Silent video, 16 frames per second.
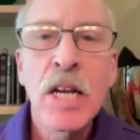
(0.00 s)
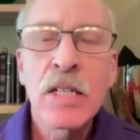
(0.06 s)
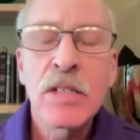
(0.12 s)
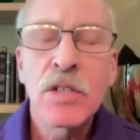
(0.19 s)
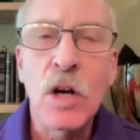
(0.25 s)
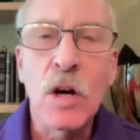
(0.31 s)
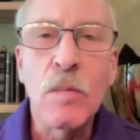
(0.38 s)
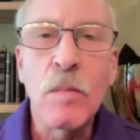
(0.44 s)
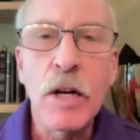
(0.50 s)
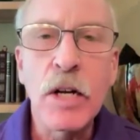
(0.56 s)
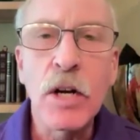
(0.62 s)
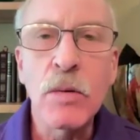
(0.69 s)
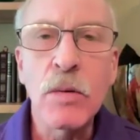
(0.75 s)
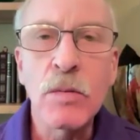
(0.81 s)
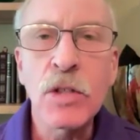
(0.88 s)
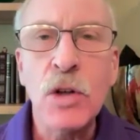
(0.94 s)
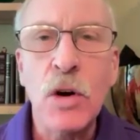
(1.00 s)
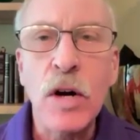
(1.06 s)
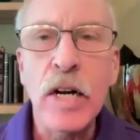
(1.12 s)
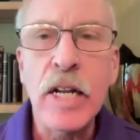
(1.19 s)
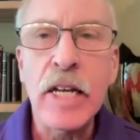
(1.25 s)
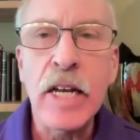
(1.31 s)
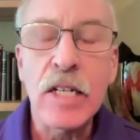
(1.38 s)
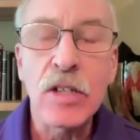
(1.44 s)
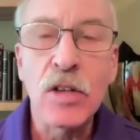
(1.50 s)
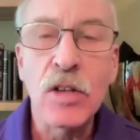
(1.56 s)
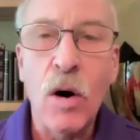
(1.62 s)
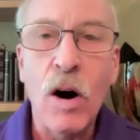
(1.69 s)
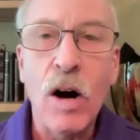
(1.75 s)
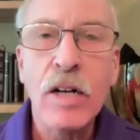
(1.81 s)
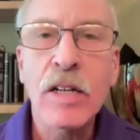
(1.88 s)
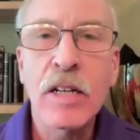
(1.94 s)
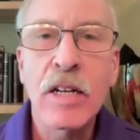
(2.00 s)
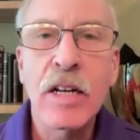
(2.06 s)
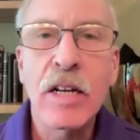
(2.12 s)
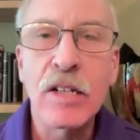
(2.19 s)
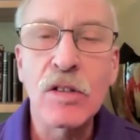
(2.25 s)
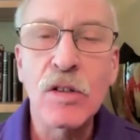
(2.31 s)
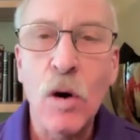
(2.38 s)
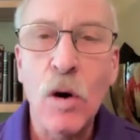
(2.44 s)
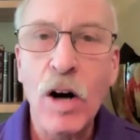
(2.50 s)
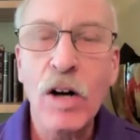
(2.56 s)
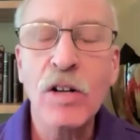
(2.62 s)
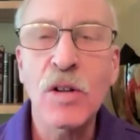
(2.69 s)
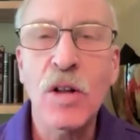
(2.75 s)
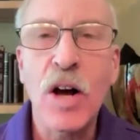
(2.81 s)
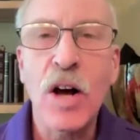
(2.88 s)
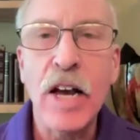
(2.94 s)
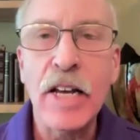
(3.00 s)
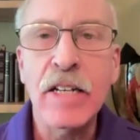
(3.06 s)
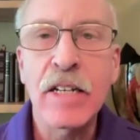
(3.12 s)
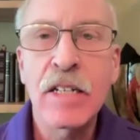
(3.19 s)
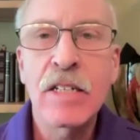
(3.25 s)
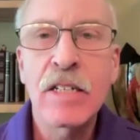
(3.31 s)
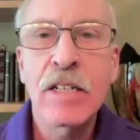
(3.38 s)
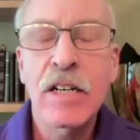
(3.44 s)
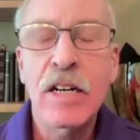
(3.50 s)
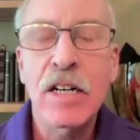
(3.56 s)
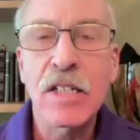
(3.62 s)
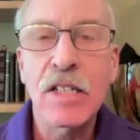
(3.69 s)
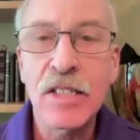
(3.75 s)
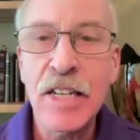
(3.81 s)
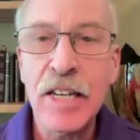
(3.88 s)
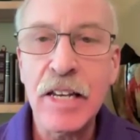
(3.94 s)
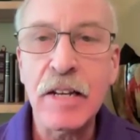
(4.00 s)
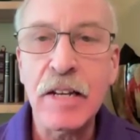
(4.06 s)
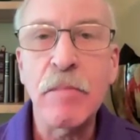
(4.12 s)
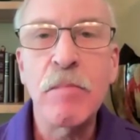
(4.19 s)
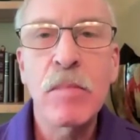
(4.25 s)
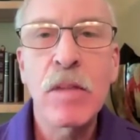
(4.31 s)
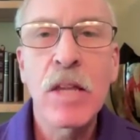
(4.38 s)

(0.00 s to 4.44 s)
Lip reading: So my urine was starting to get dark and dark like tea.